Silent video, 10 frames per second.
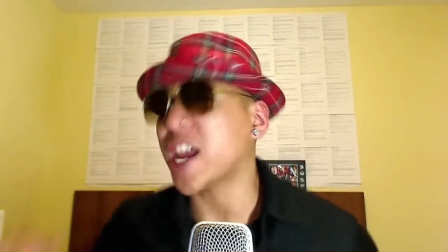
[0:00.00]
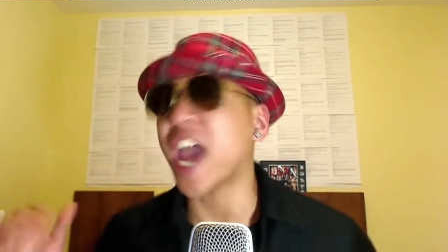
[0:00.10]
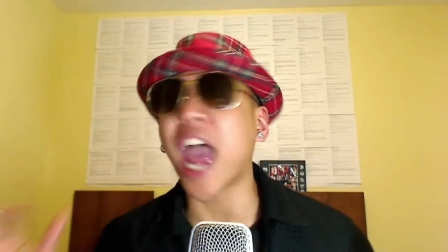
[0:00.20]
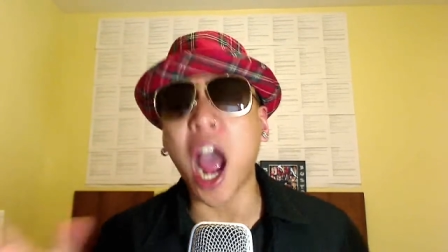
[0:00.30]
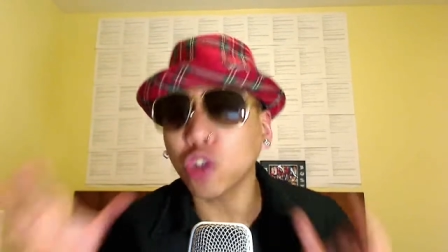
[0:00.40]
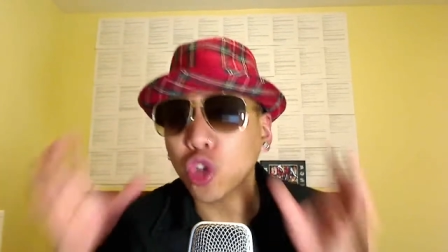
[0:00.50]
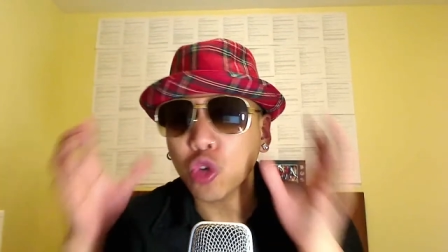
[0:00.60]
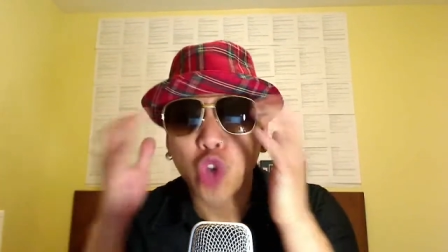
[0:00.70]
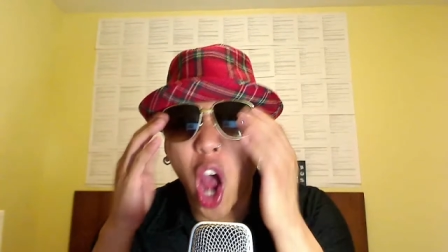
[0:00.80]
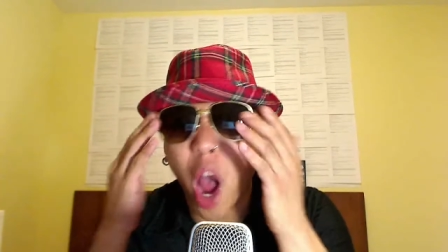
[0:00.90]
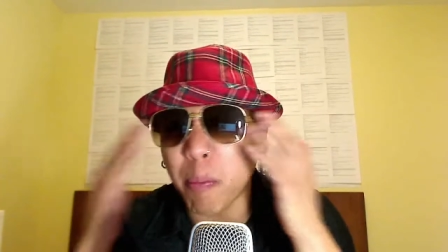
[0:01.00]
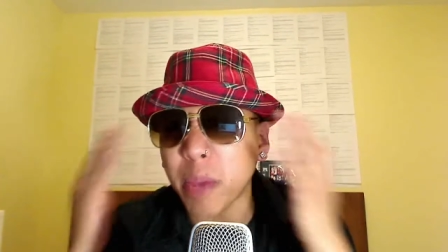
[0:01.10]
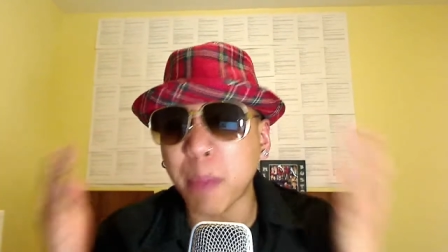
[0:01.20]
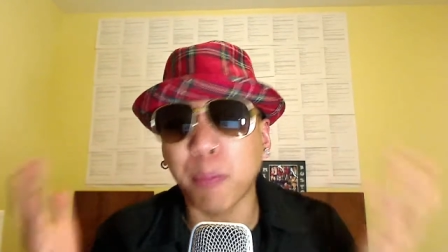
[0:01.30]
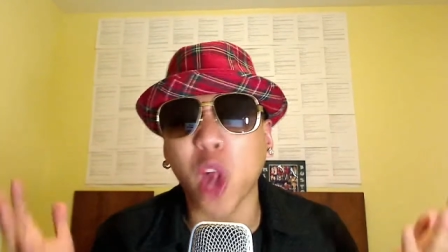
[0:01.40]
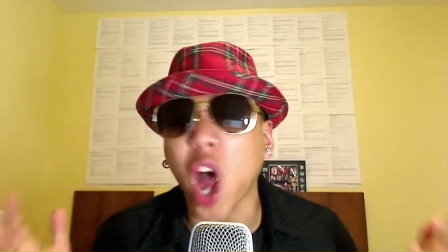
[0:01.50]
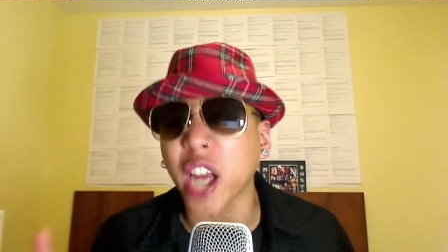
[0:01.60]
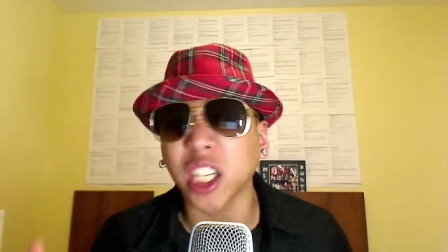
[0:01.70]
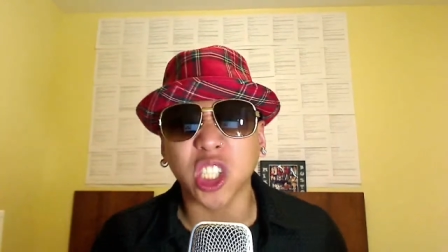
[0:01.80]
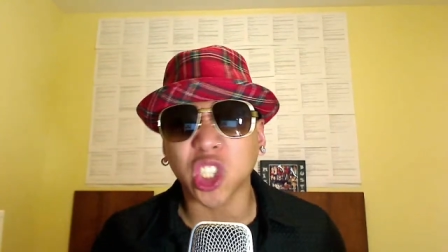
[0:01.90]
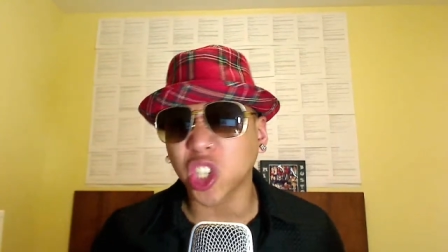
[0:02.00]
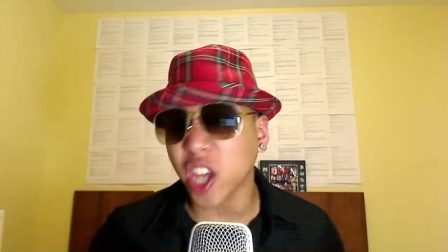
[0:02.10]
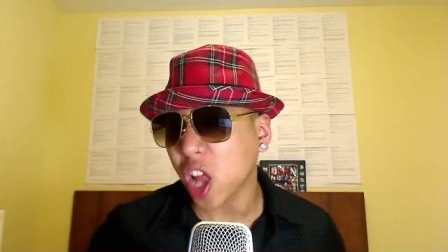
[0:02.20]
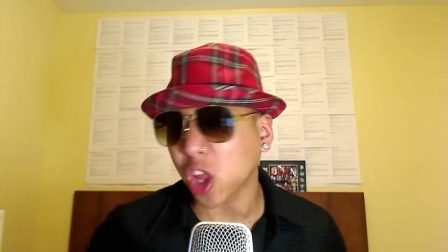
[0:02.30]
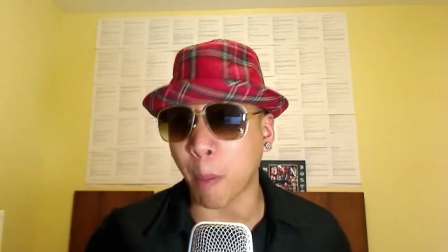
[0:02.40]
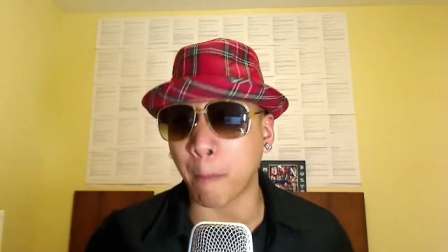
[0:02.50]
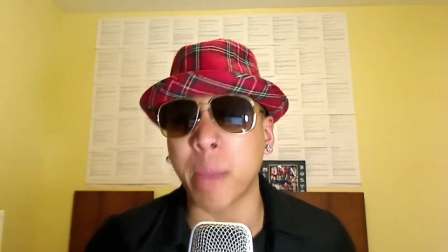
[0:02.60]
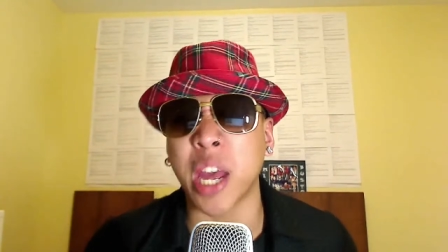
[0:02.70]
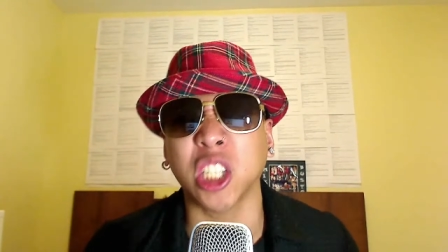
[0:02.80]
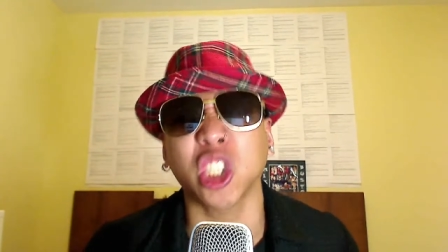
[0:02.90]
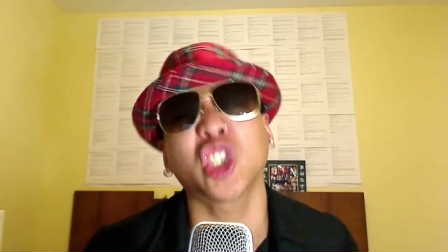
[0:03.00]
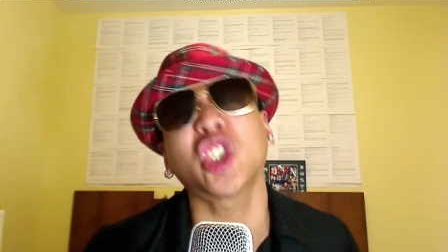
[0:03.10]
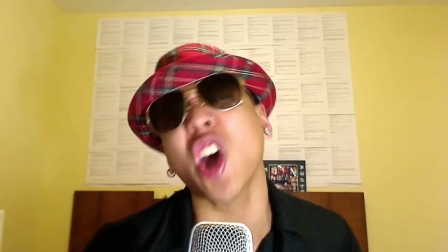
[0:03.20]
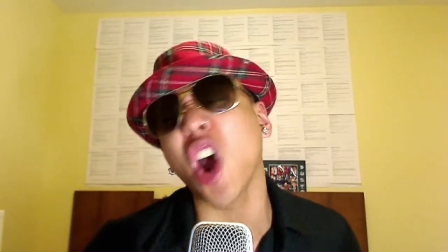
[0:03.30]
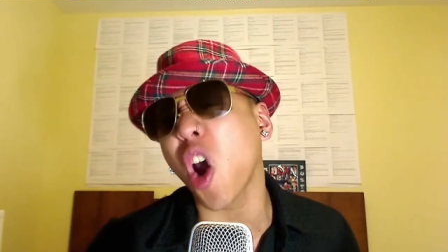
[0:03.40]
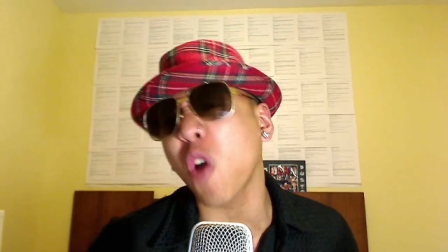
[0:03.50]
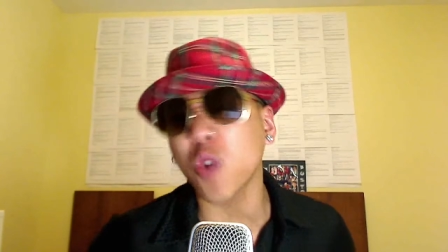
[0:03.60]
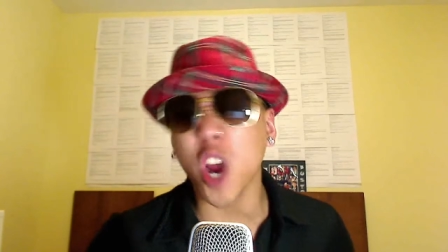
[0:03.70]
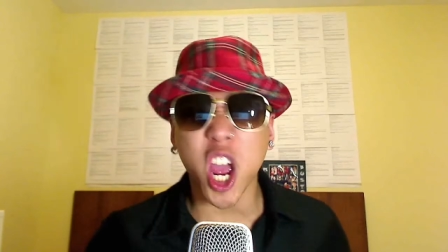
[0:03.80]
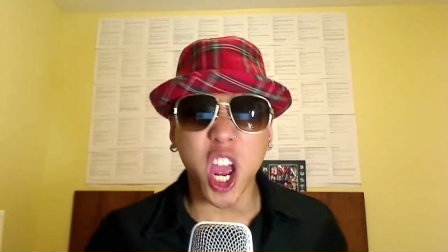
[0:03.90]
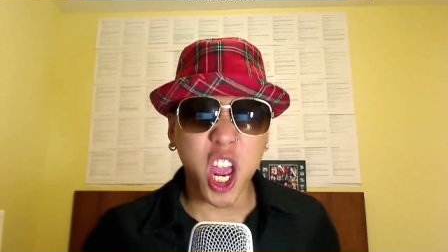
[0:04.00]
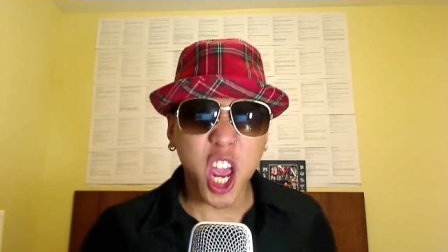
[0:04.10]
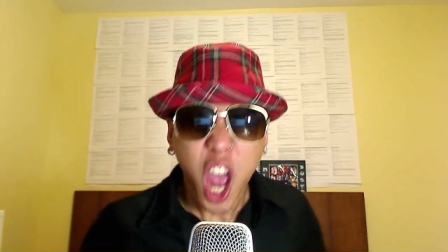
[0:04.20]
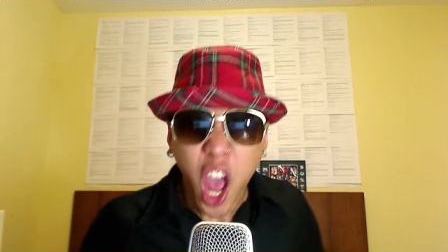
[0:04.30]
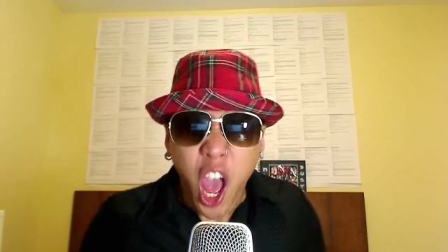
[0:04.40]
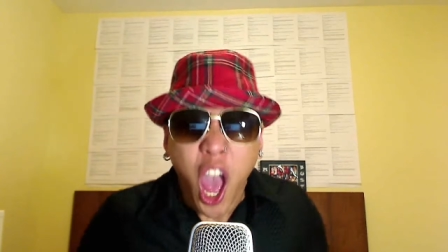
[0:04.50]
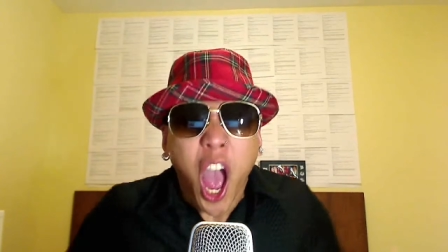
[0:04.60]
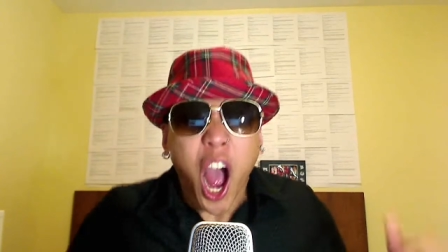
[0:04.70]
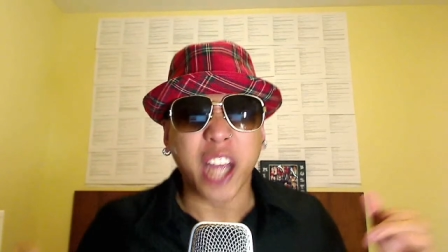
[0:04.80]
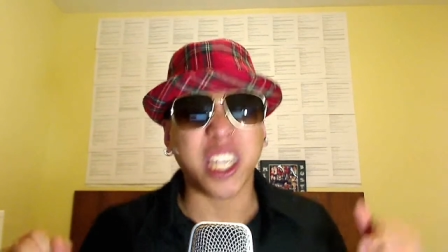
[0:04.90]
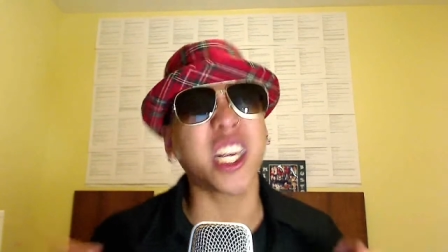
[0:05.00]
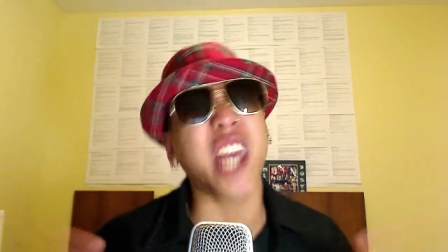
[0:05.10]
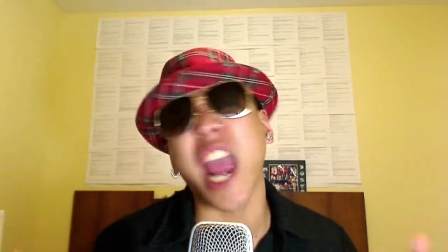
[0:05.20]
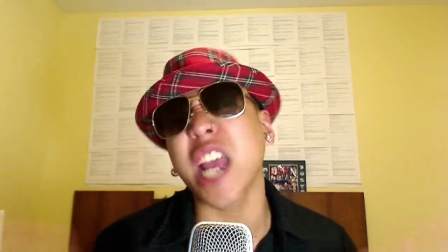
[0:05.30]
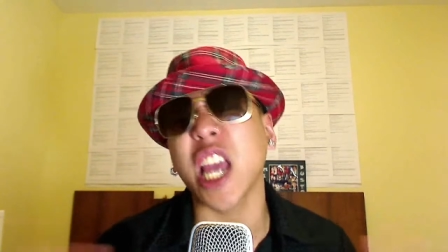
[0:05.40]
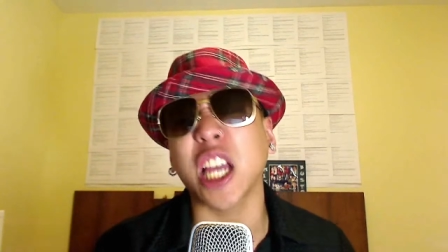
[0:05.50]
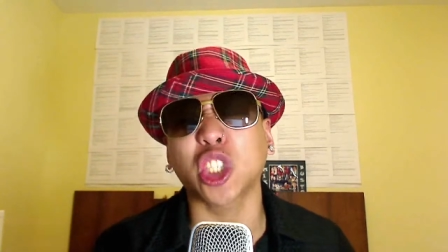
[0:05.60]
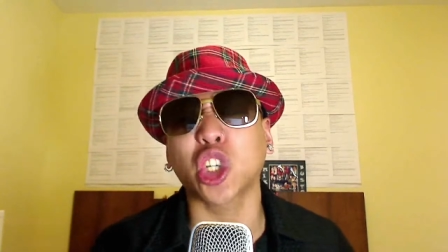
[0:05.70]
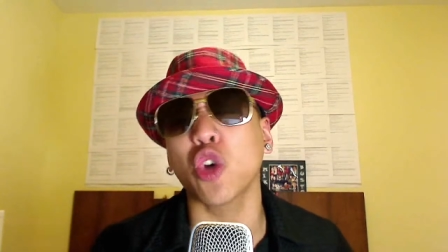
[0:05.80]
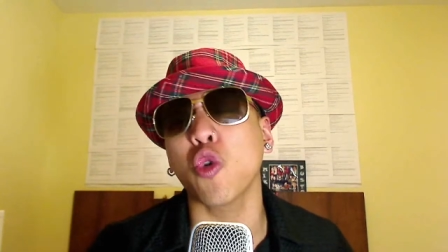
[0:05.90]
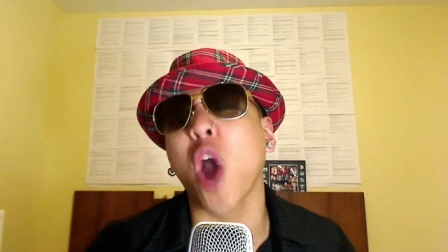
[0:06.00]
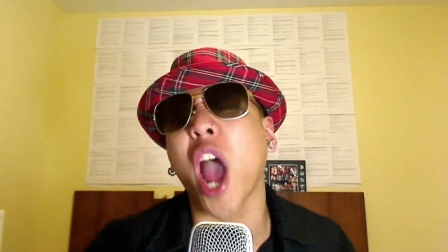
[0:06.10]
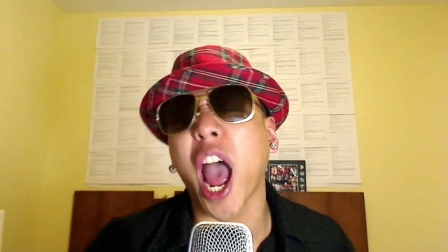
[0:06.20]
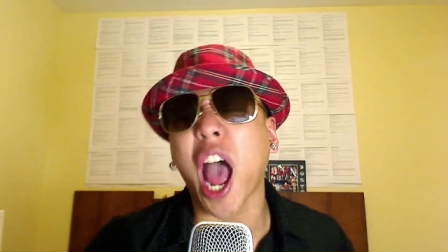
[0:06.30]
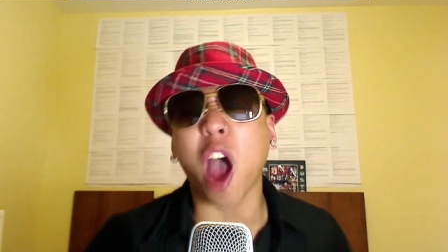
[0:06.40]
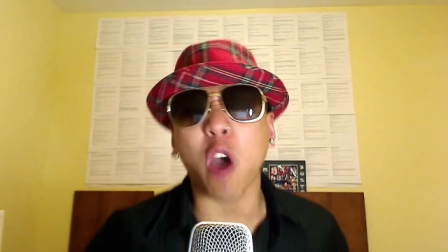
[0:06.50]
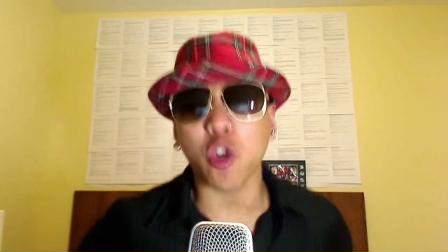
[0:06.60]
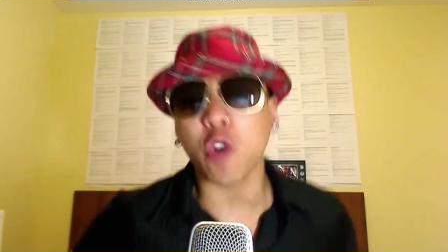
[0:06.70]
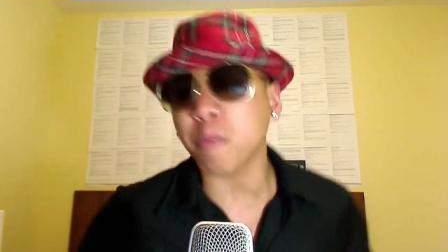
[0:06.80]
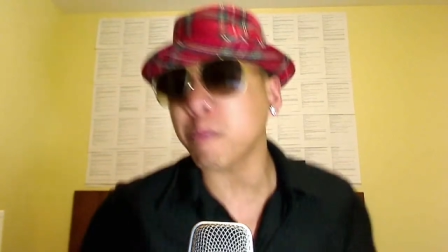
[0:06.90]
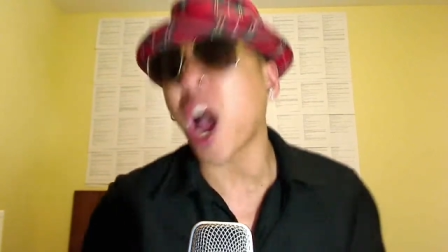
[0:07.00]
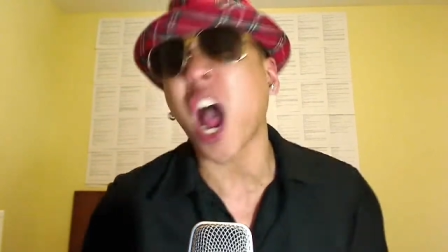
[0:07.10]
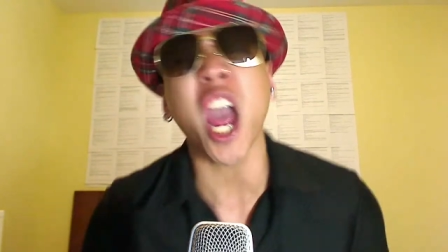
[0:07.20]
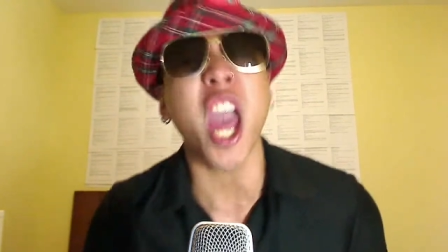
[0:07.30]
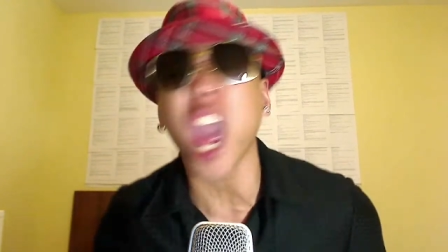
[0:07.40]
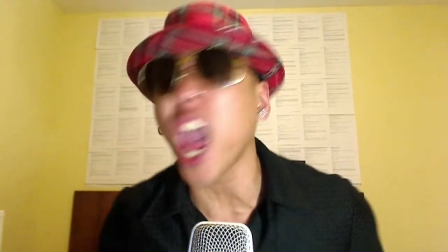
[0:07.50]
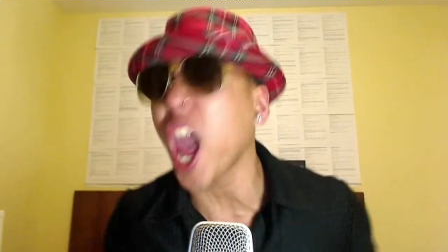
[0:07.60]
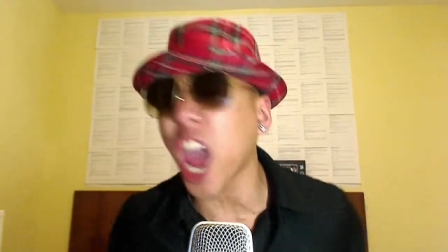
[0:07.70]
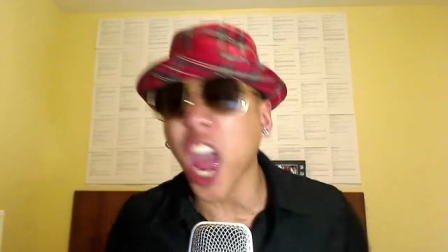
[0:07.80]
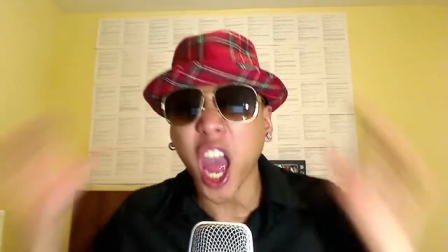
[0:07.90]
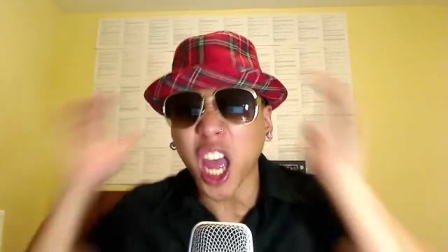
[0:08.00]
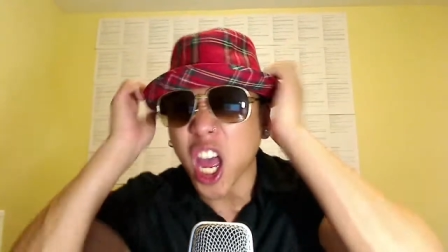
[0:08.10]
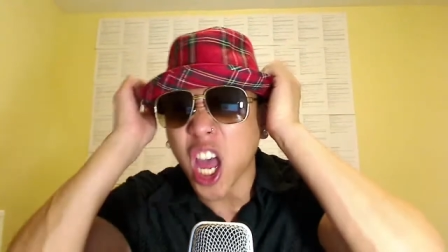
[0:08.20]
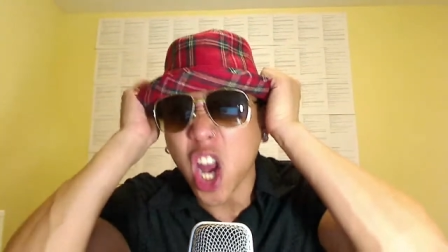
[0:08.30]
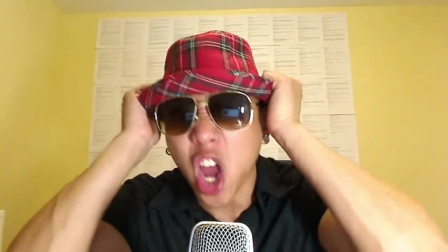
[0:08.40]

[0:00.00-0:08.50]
And how you got me blind is still a mystery. I can't get you out of my head.